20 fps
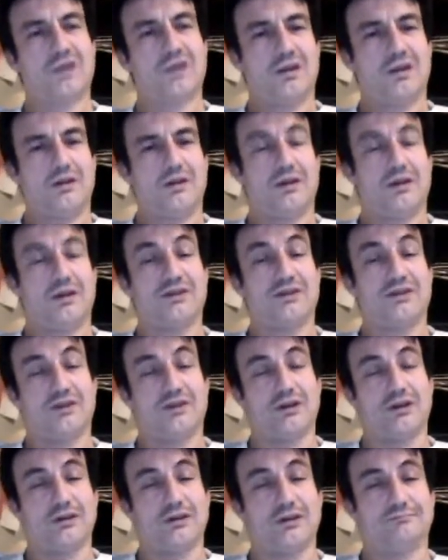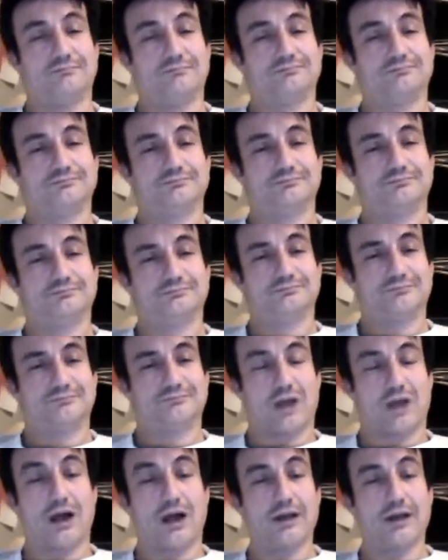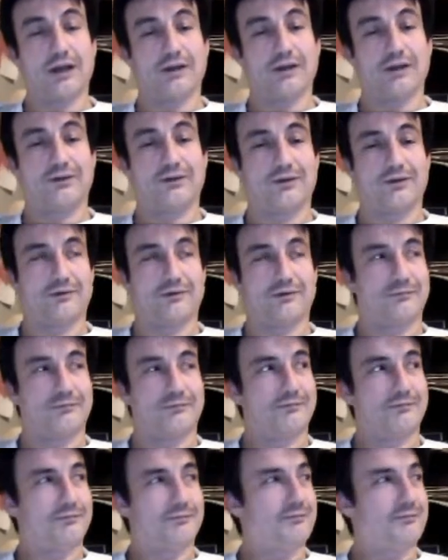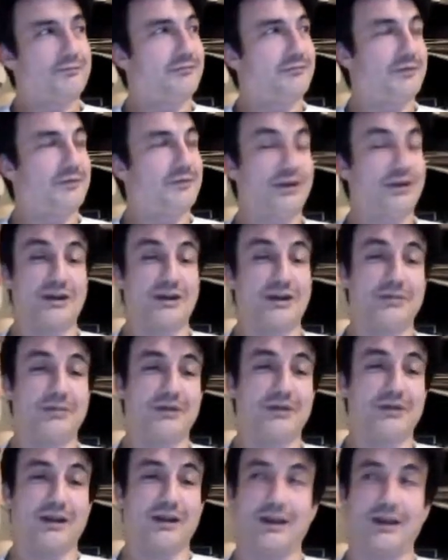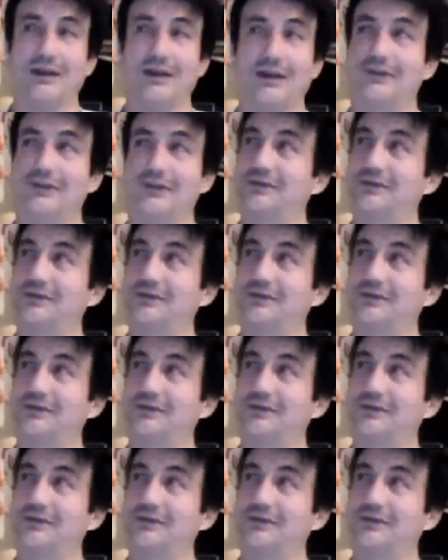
You guys are a good audience, good company, I guess.